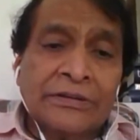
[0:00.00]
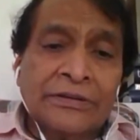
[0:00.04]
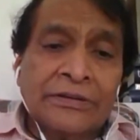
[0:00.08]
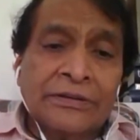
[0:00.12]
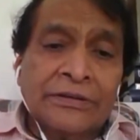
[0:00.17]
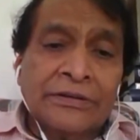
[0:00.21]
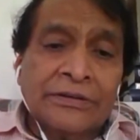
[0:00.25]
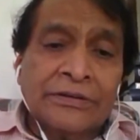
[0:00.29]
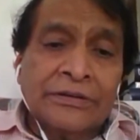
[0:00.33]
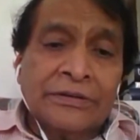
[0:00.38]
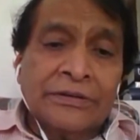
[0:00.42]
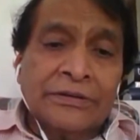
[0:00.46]

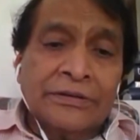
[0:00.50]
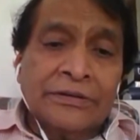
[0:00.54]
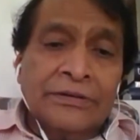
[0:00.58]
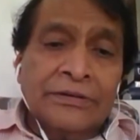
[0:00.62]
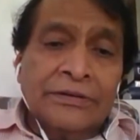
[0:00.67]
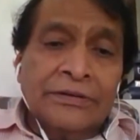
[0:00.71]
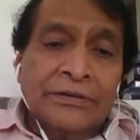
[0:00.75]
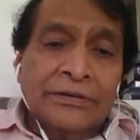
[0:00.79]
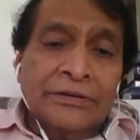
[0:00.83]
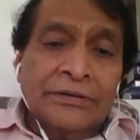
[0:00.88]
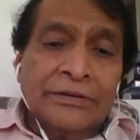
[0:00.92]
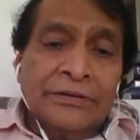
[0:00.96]

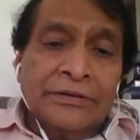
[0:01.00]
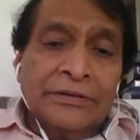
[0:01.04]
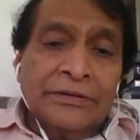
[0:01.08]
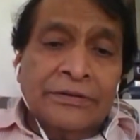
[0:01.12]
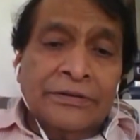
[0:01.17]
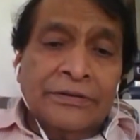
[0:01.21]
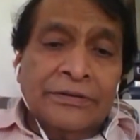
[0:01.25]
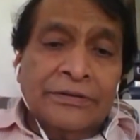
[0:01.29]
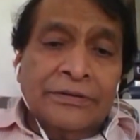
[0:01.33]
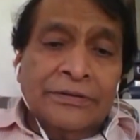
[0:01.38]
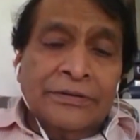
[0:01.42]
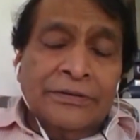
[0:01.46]

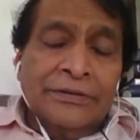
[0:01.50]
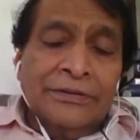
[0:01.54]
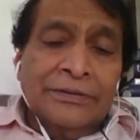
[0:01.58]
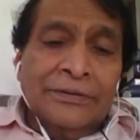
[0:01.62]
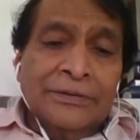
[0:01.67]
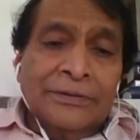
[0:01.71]
(silence)